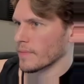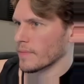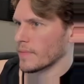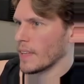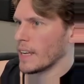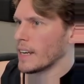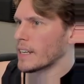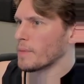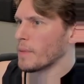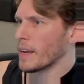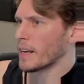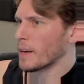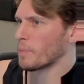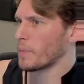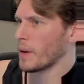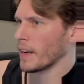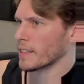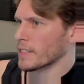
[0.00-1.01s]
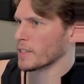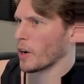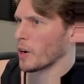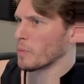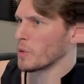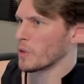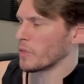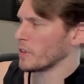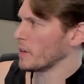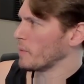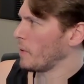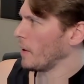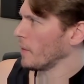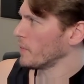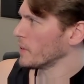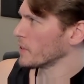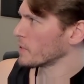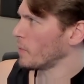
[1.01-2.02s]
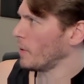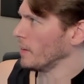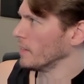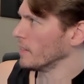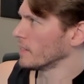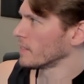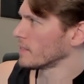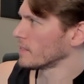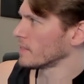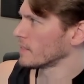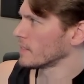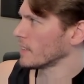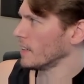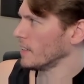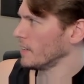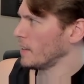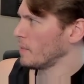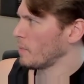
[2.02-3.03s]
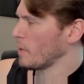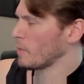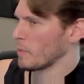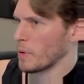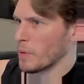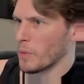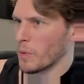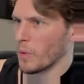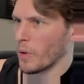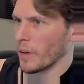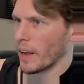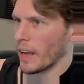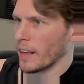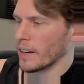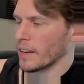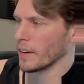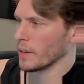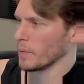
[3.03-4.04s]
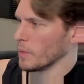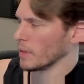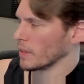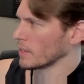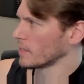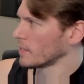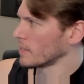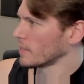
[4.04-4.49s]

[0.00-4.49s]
They need to make a Pixar movie about this one. And then maybe people won't hate it anymore.